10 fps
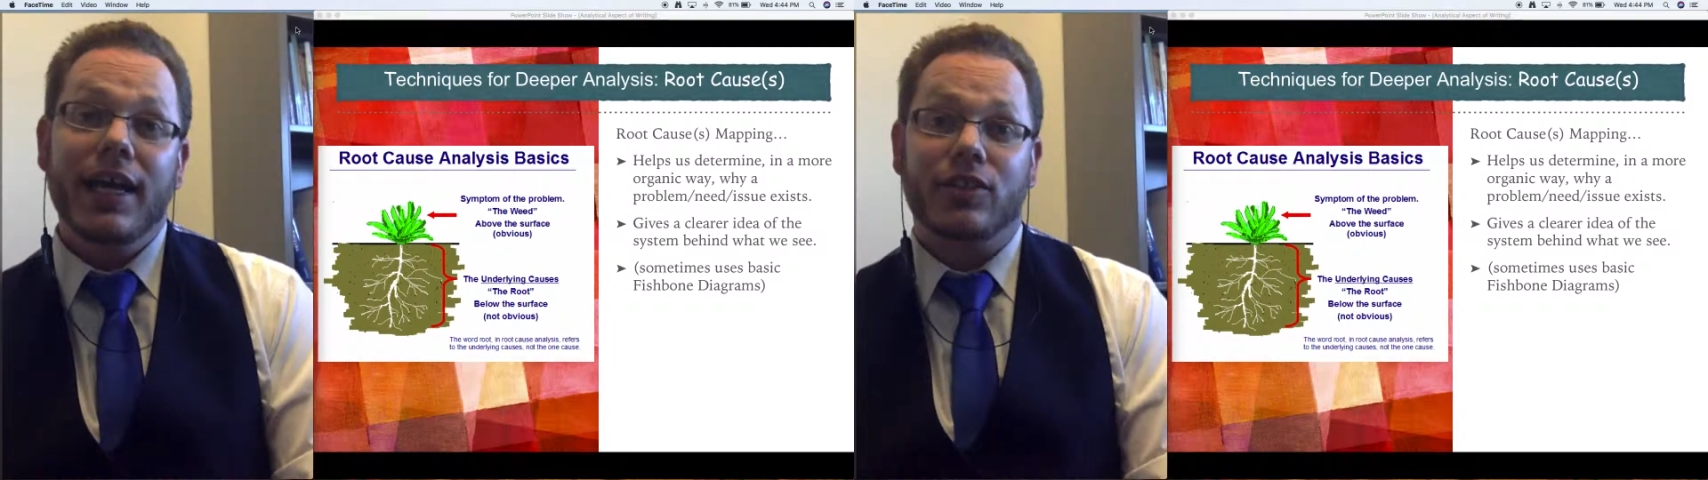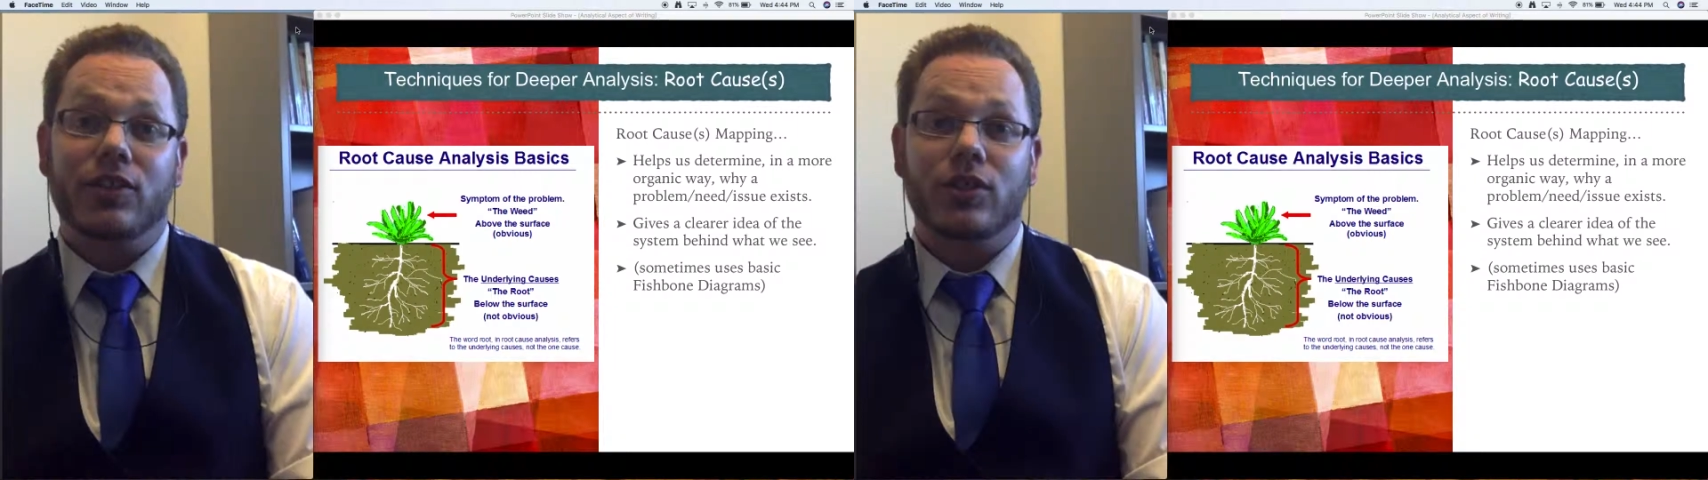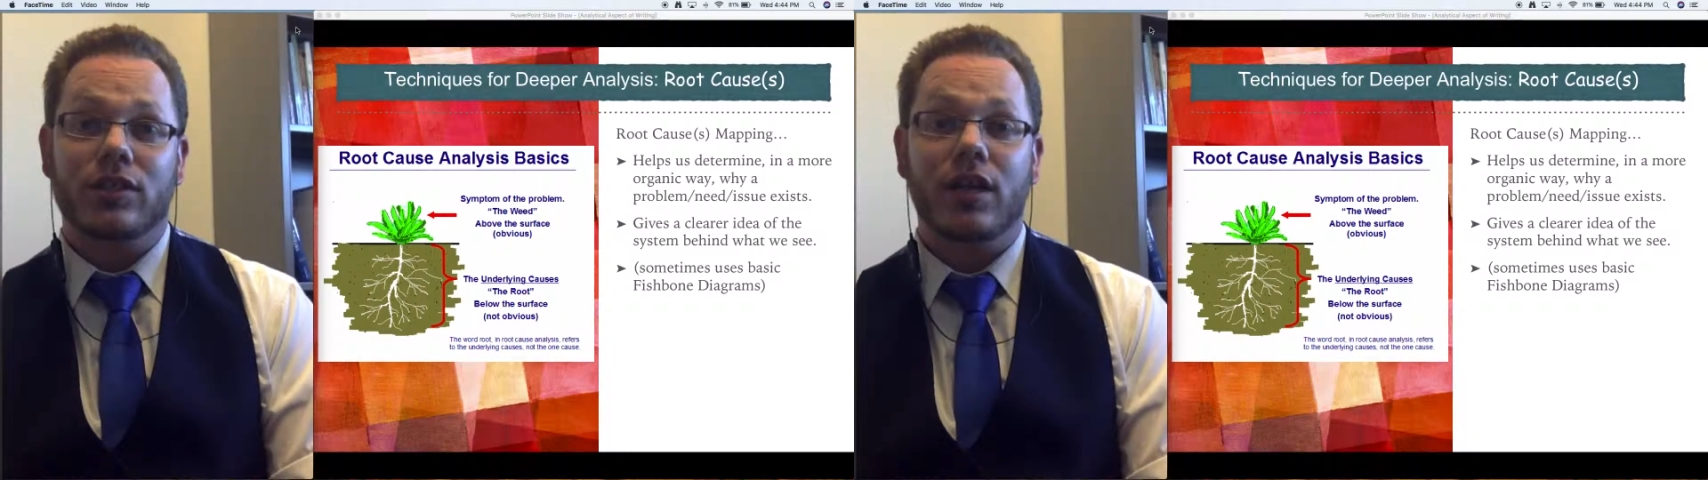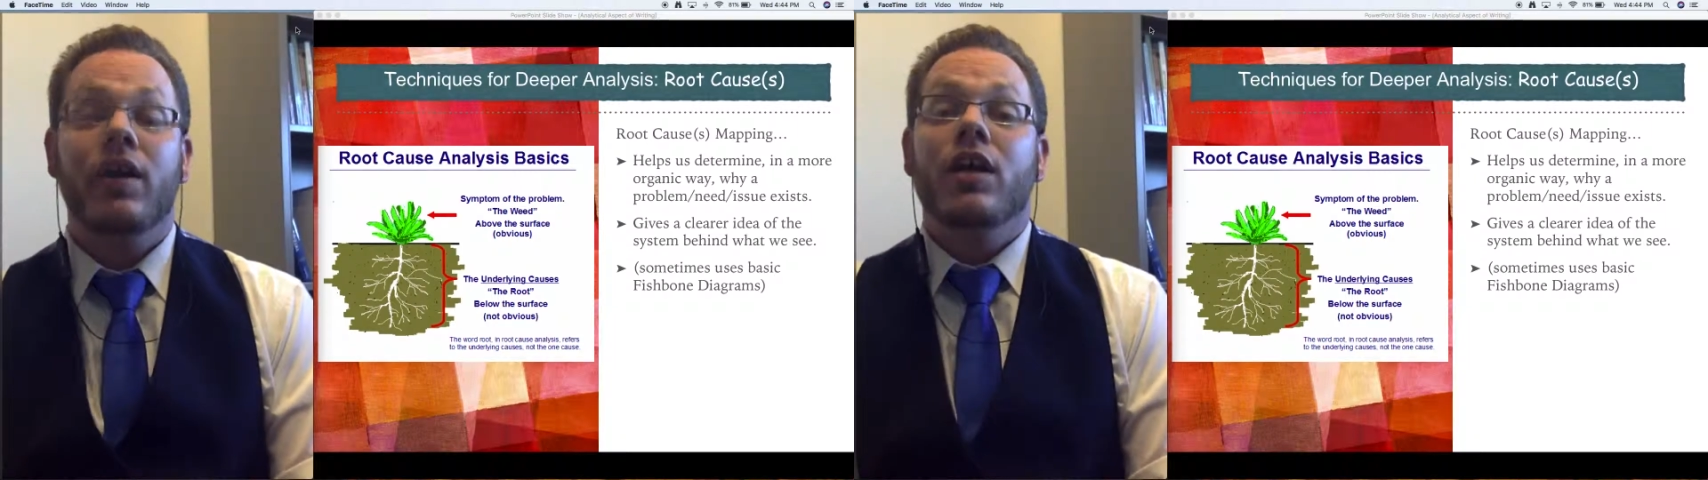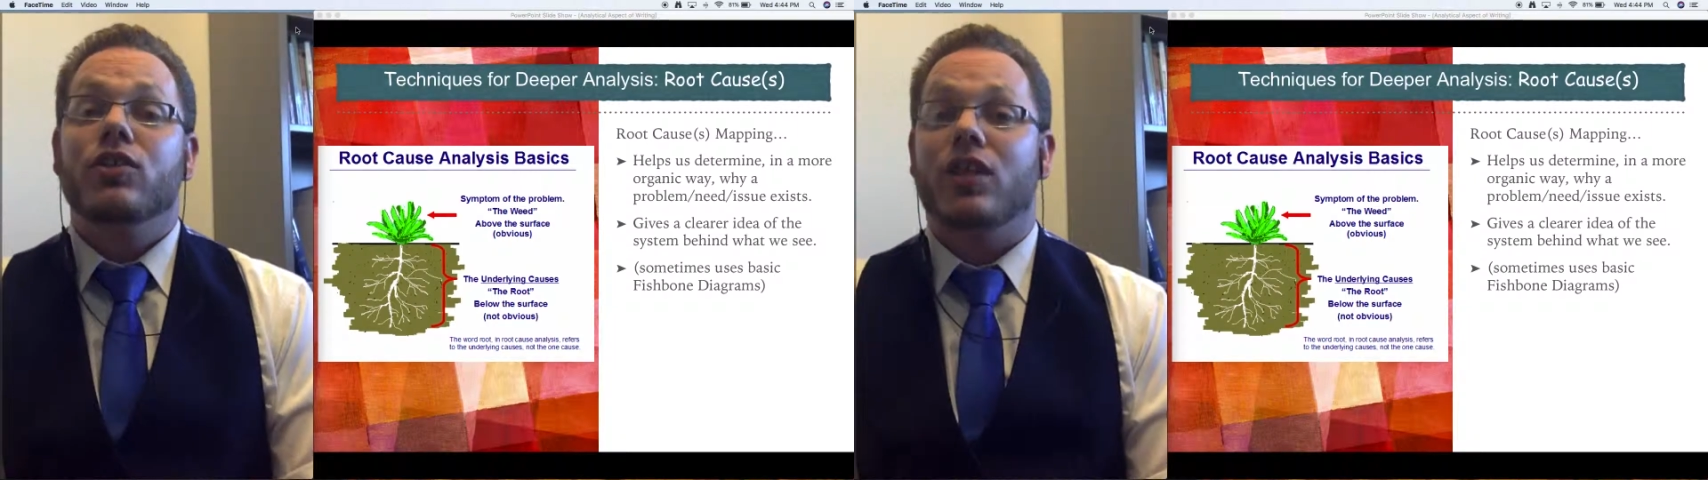It's good stuff.
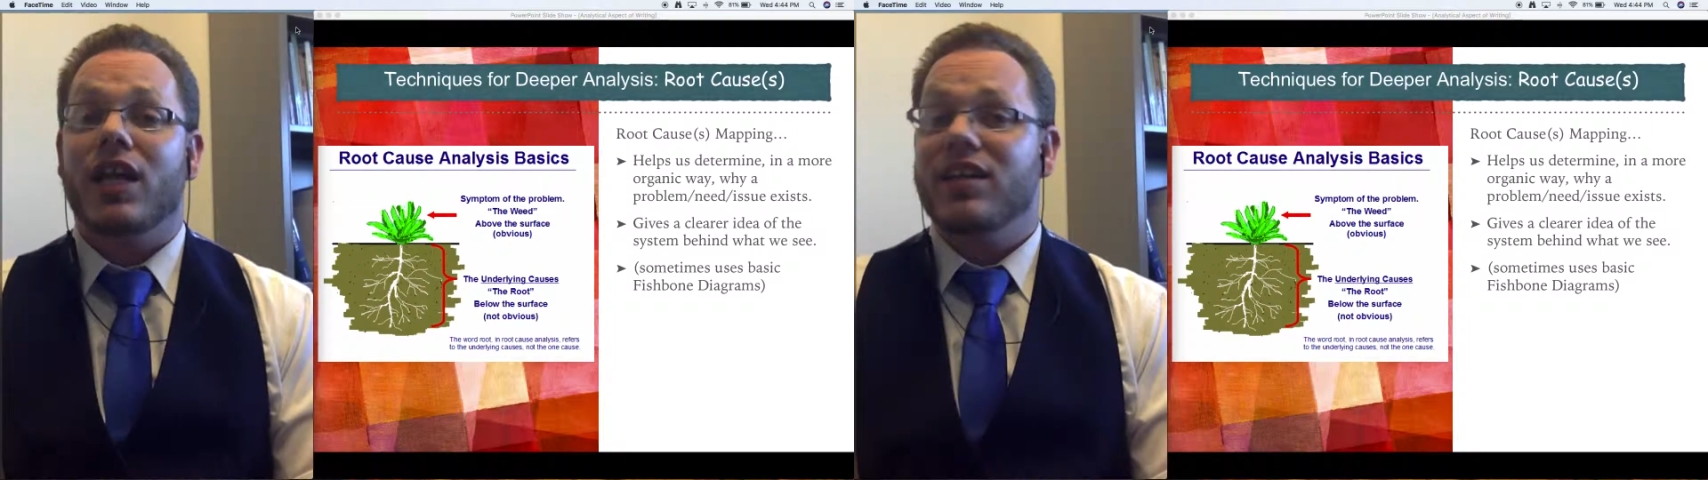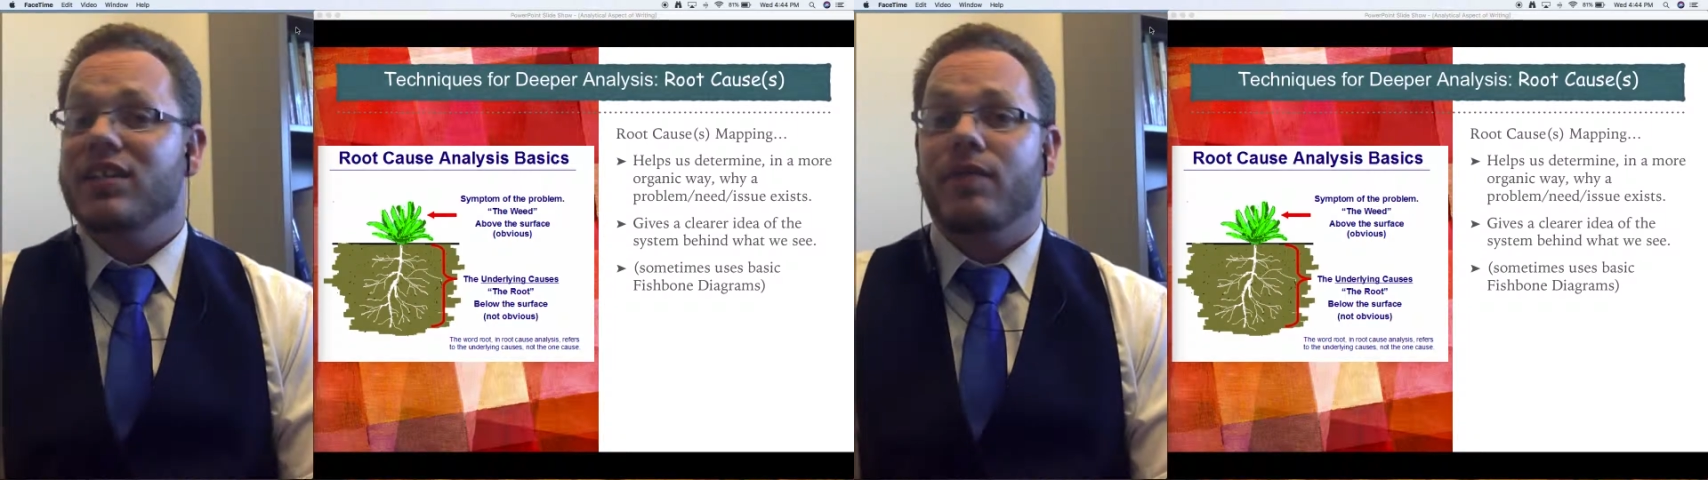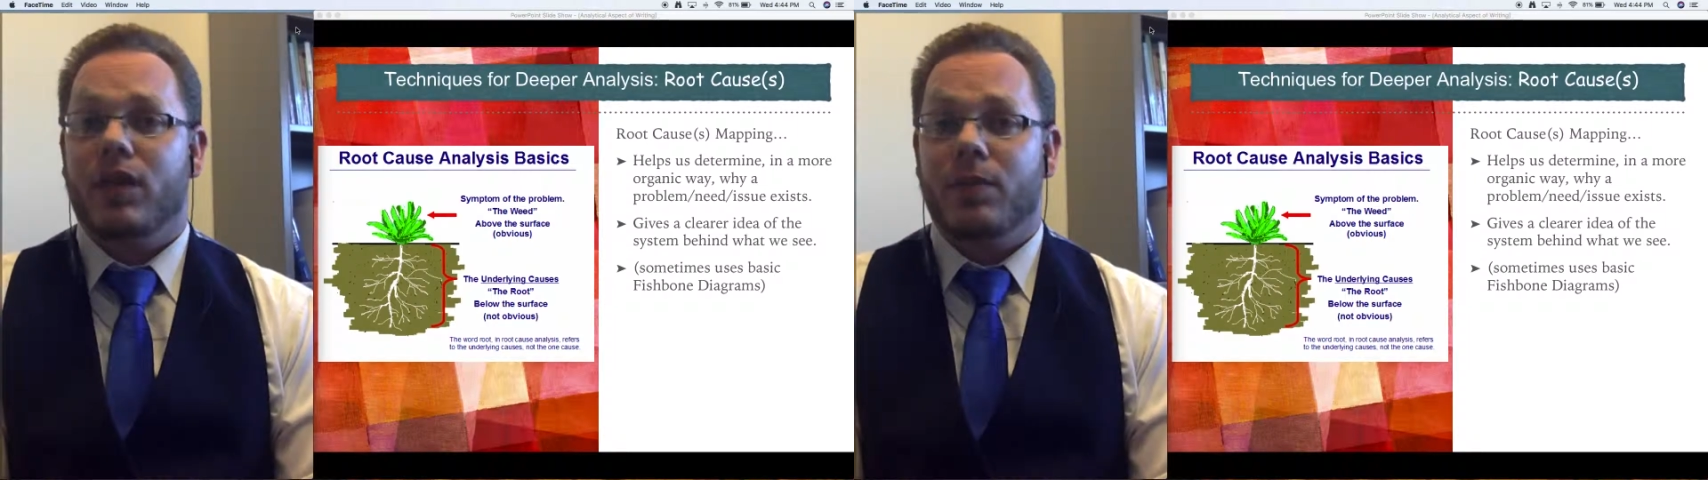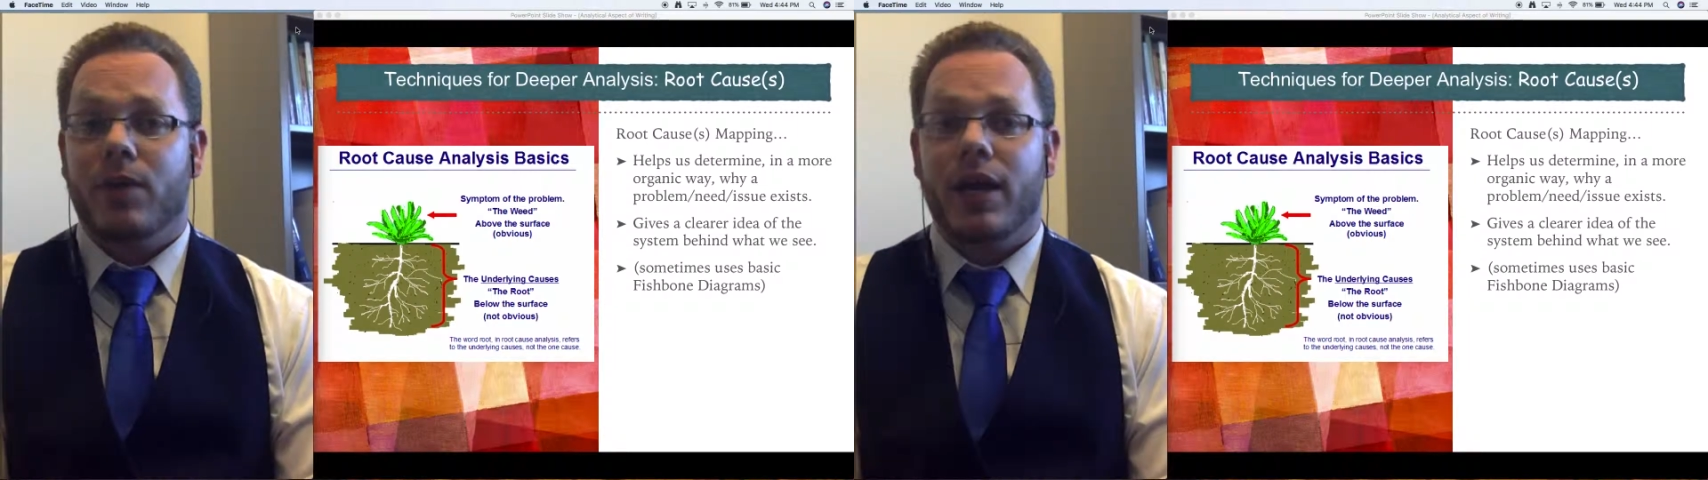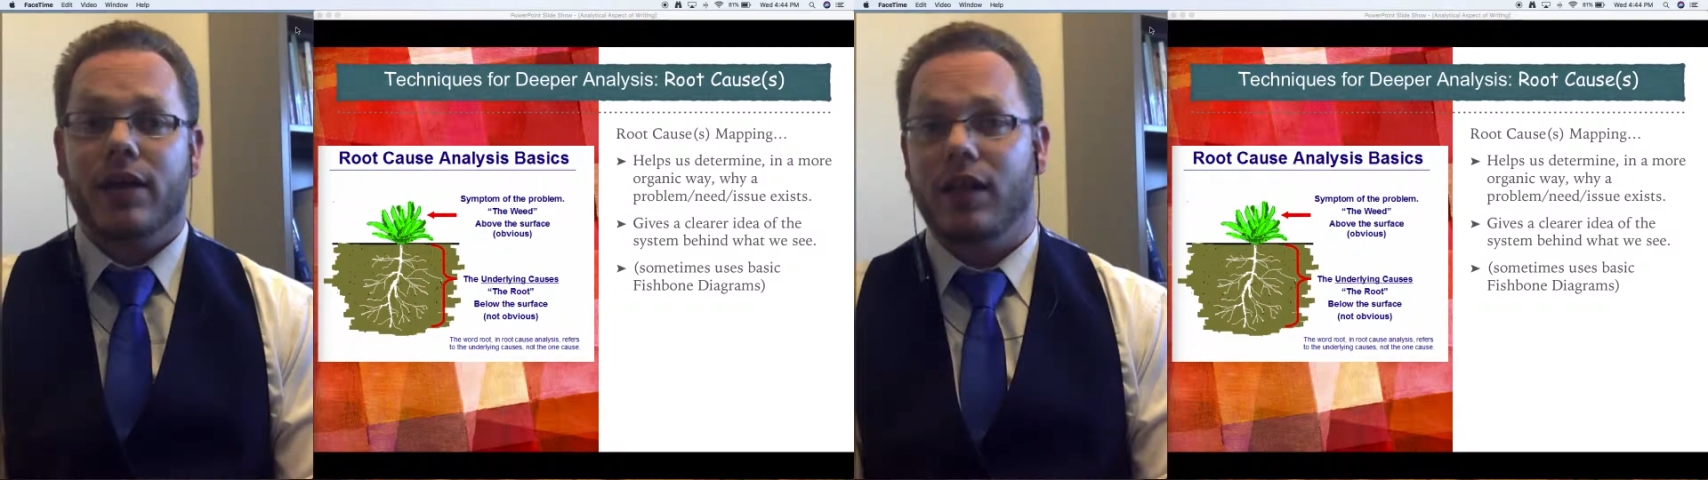So that is a very
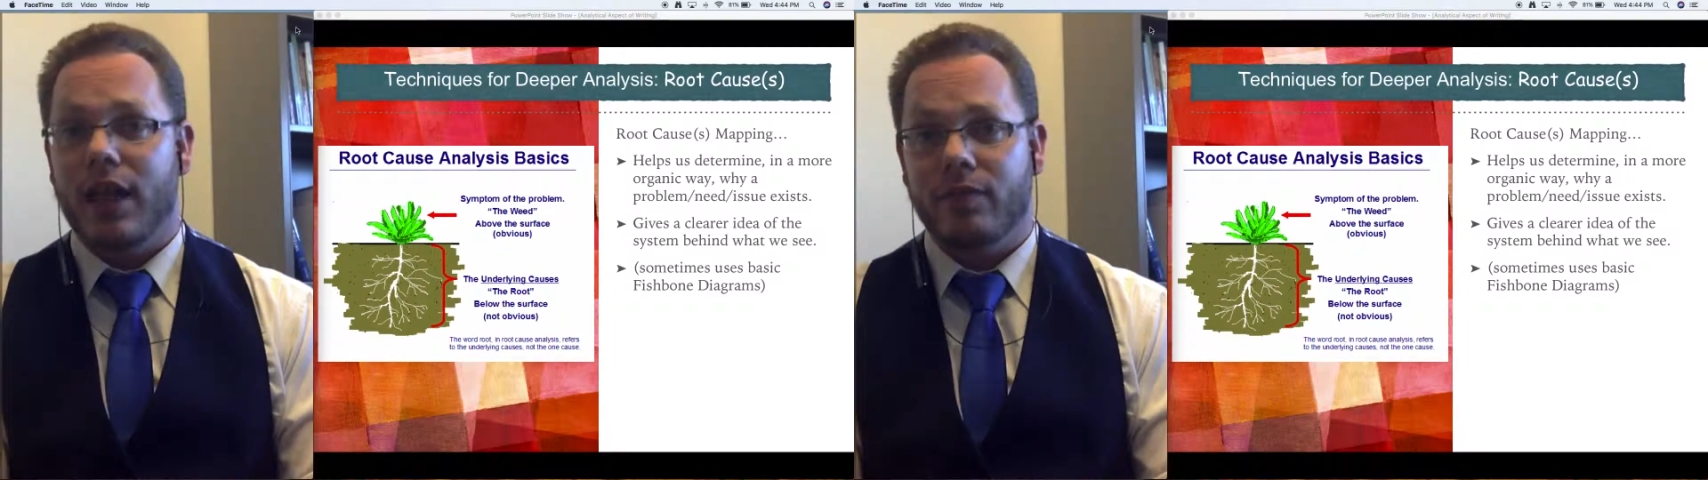practical,